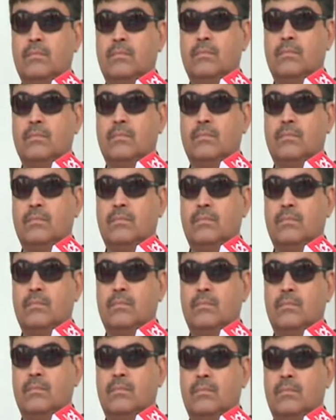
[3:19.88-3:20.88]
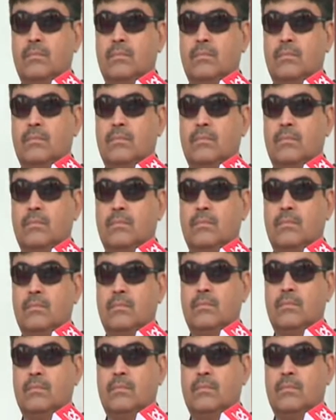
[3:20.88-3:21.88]

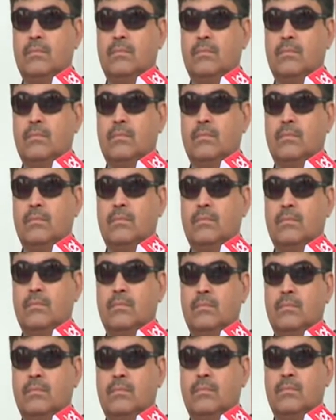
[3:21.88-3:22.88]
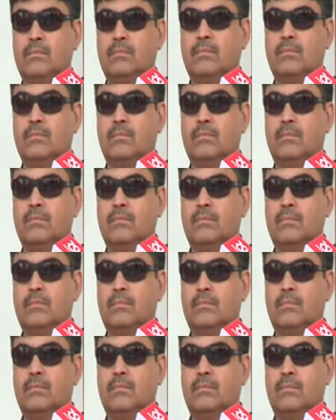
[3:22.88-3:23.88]

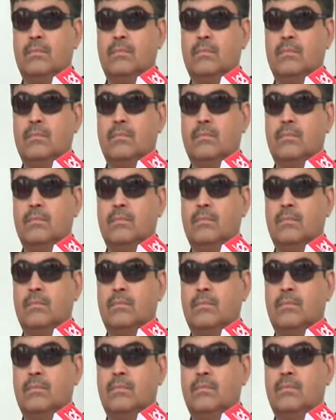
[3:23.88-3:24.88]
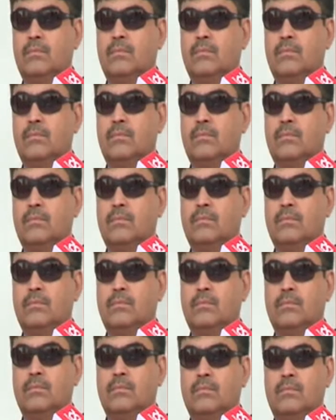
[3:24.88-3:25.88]

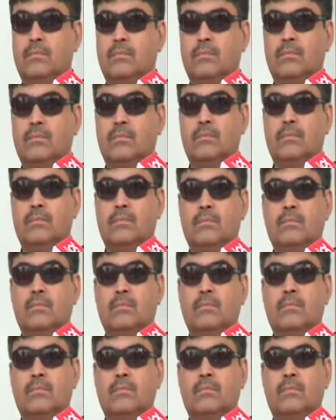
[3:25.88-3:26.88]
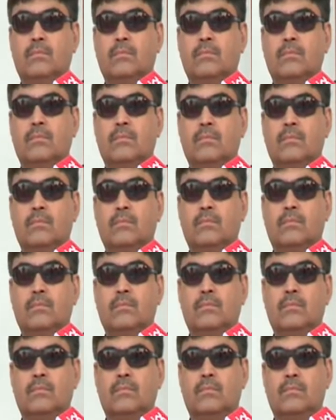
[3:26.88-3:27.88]
No words are spoken by the person on screen.